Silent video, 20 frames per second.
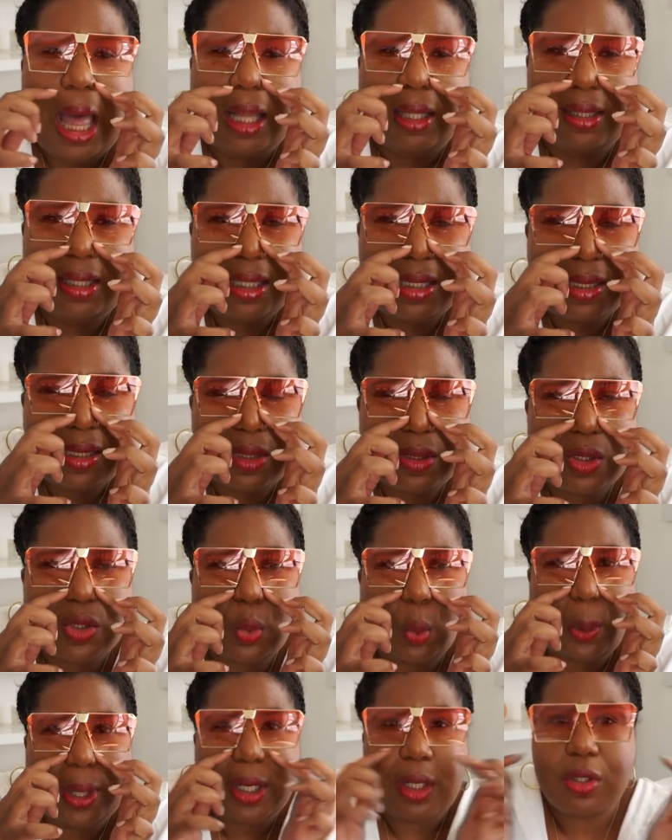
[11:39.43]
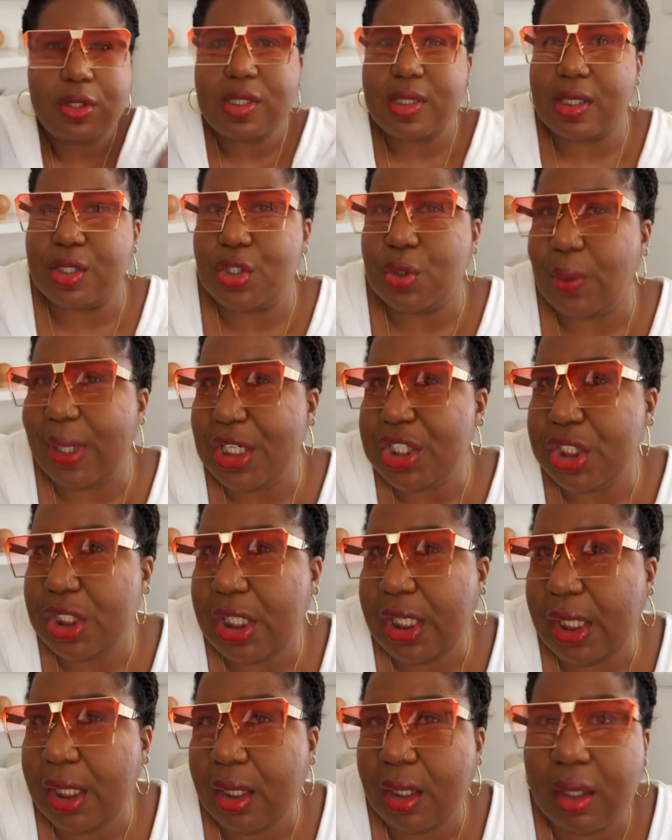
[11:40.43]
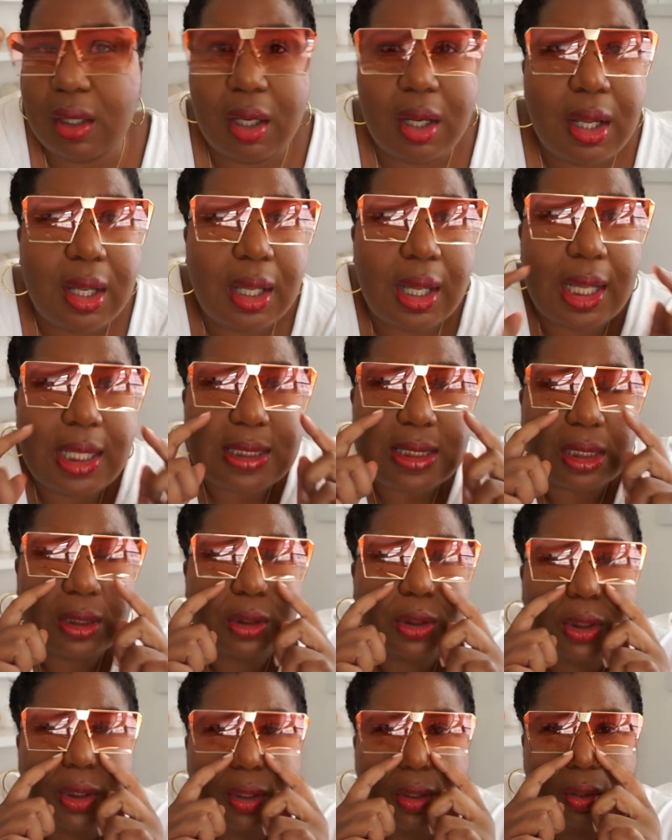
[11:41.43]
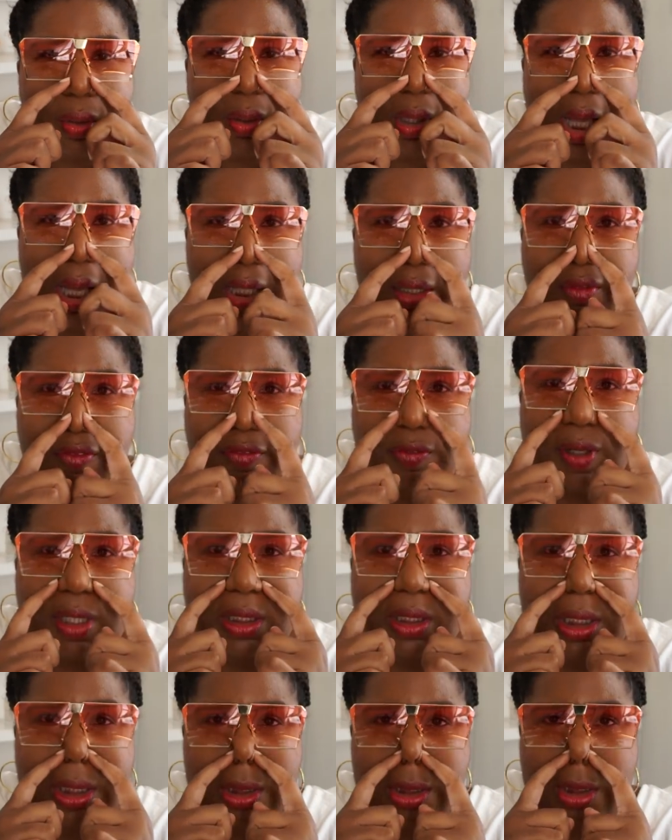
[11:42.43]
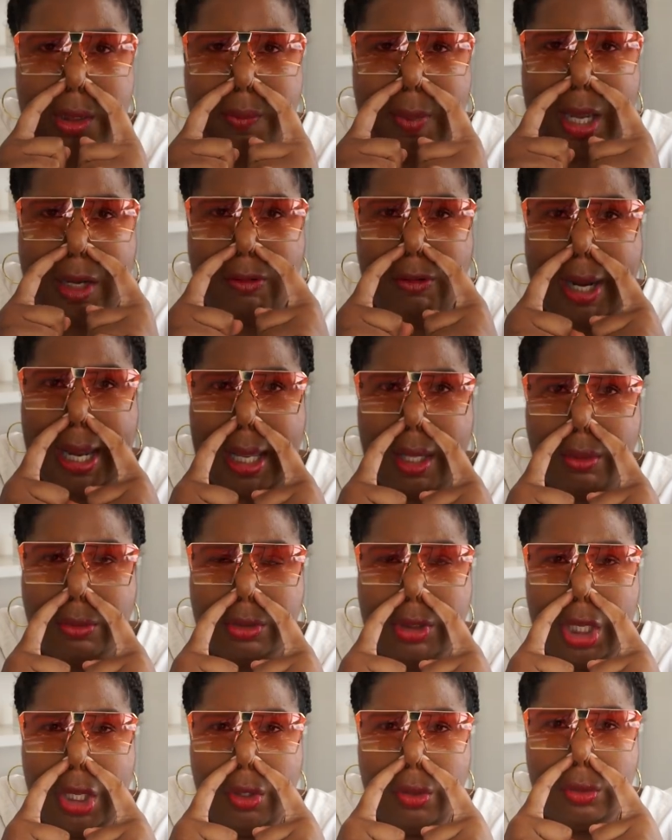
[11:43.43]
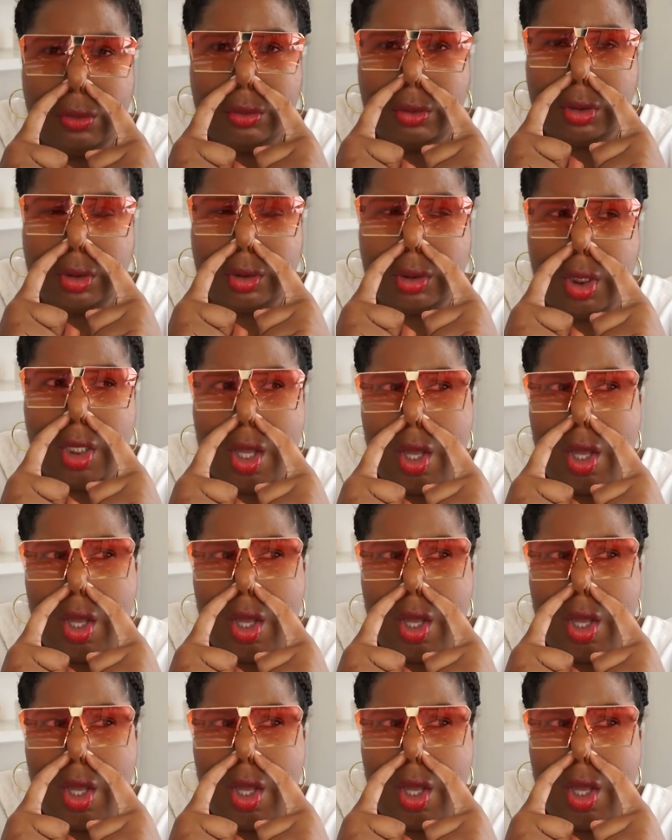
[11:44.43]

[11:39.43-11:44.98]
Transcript: This square situation here, it's a little unfriendly to my round nose.